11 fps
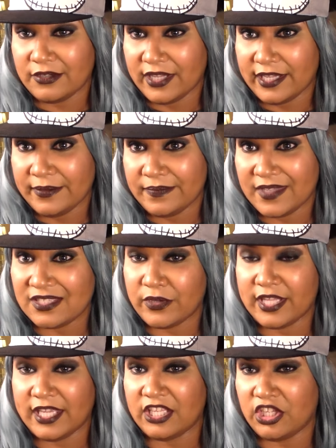Okay, that's
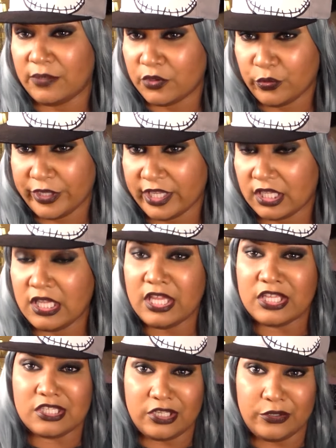why they get dumped quick.
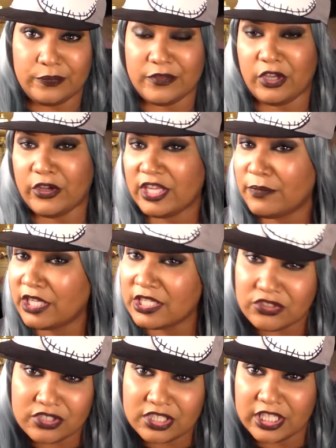So y'all keep it
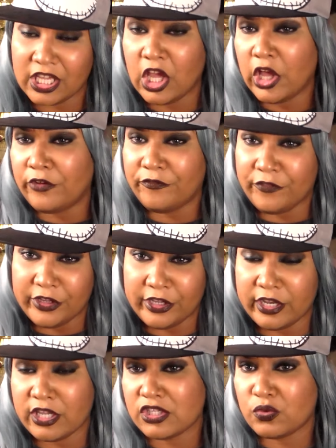interesting
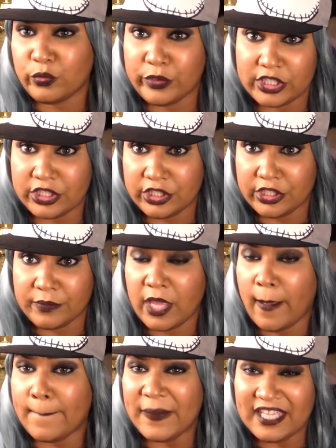fun, switch it up,
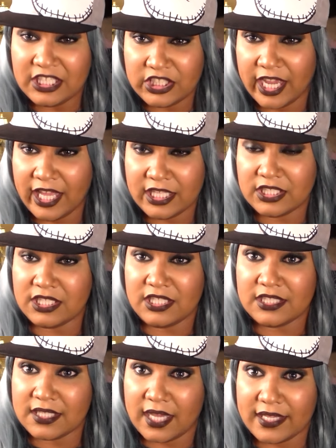be a challenge to
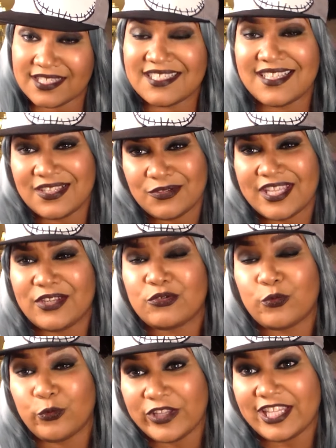these guys because that's what they
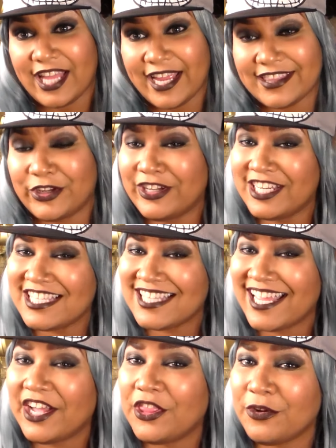really like. They're going to
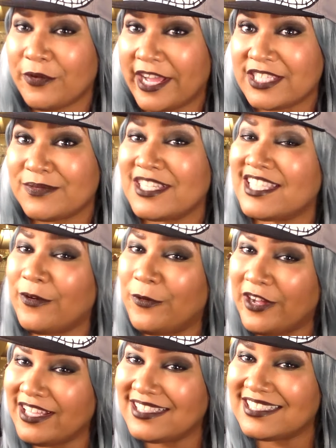say otherwise because they
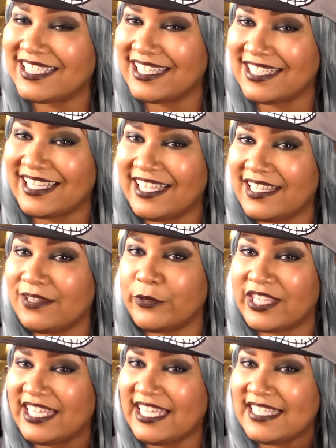want to get in
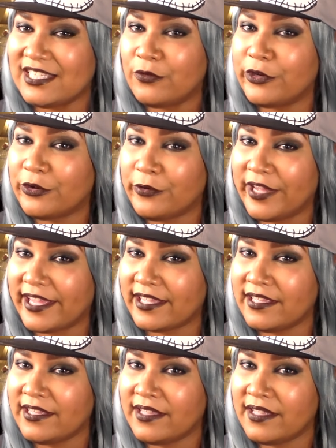with the easy real quick.